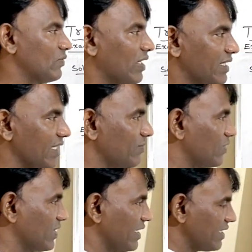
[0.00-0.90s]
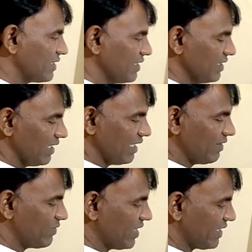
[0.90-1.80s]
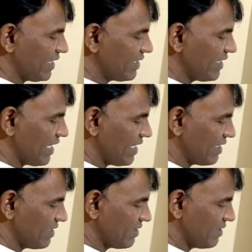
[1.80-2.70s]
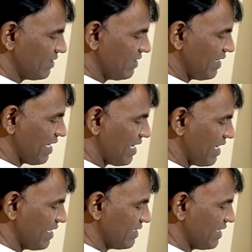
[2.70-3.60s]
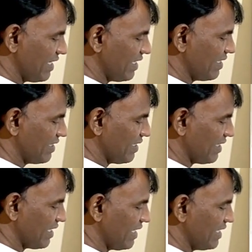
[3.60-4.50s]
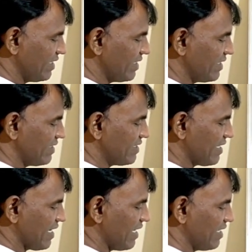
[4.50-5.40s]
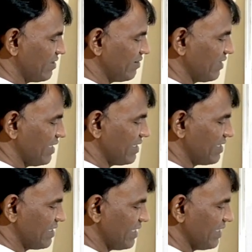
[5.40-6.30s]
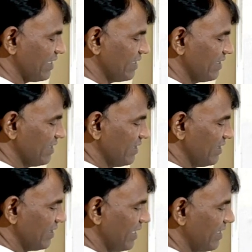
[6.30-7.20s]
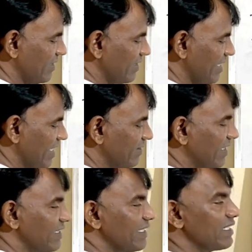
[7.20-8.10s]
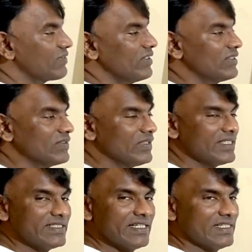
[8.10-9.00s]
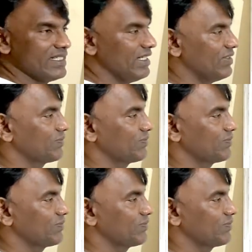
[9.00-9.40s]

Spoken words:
what I am doing, I am taking tan. Tan A. Again, it is tan 30. Then tan 30 equal to what is that tan?